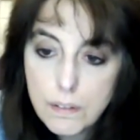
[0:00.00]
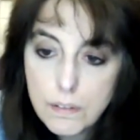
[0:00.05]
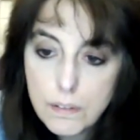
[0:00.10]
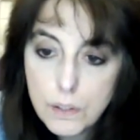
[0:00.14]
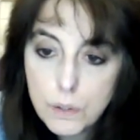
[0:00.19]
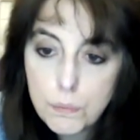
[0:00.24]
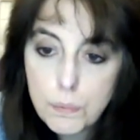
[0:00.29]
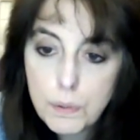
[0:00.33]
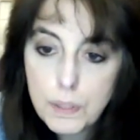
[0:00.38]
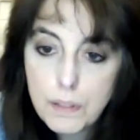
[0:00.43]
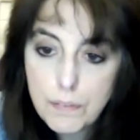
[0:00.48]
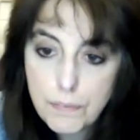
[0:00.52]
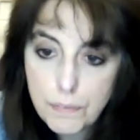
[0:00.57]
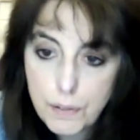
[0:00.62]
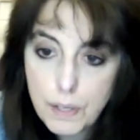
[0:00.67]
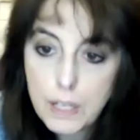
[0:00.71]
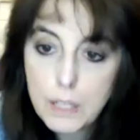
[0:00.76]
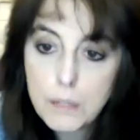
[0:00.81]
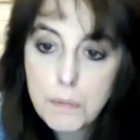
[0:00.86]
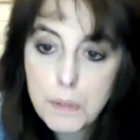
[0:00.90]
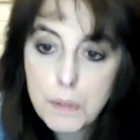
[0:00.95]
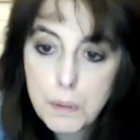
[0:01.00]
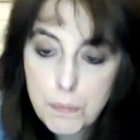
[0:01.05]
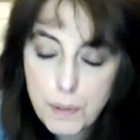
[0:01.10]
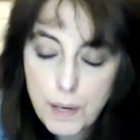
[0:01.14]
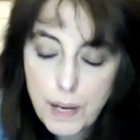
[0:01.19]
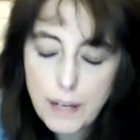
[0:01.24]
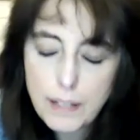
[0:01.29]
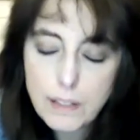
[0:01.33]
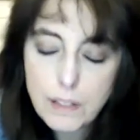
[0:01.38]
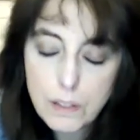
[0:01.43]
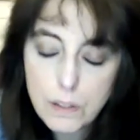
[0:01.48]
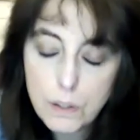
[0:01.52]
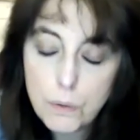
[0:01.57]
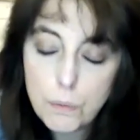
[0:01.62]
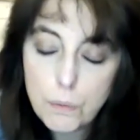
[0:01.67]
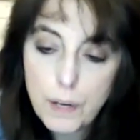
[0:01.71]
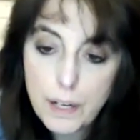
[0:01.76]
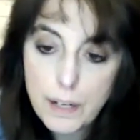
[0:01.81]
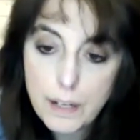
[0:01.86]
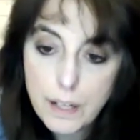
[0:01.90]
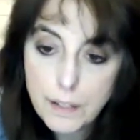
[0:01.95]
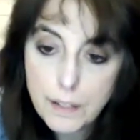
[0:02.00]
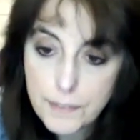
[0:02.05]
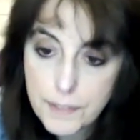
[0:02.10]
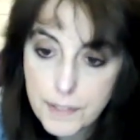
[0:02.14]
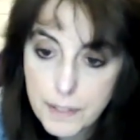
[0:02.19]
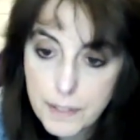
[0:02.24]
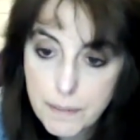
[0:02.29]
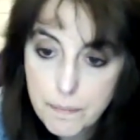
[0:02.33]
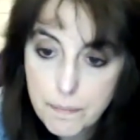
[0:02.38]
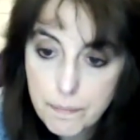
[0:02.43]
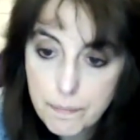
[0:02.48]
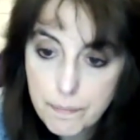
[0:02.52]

Don't be afraid, be practical, right, Allison?